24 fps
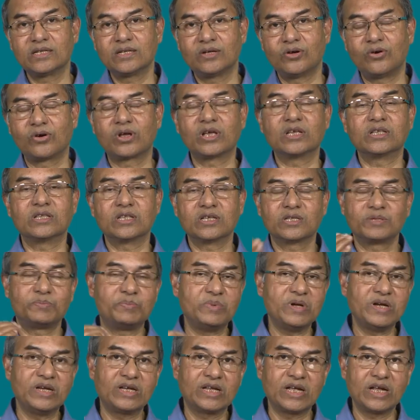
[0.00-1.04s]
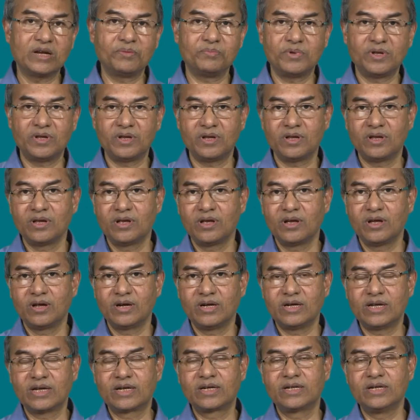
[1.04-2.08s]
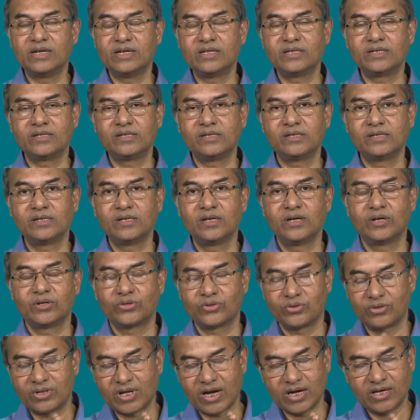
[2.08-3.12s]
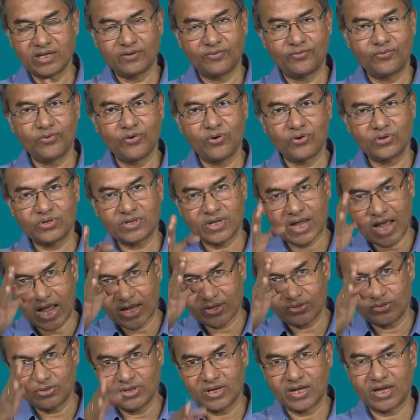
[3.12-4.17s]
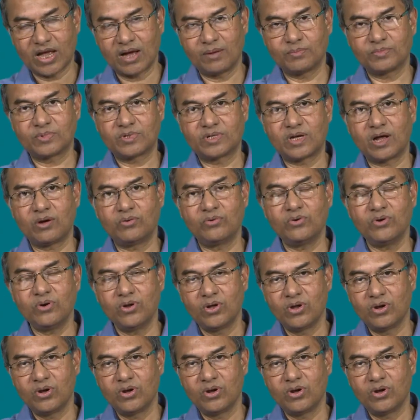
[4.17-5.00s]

okay the speed can be decreased so that the force actually comes down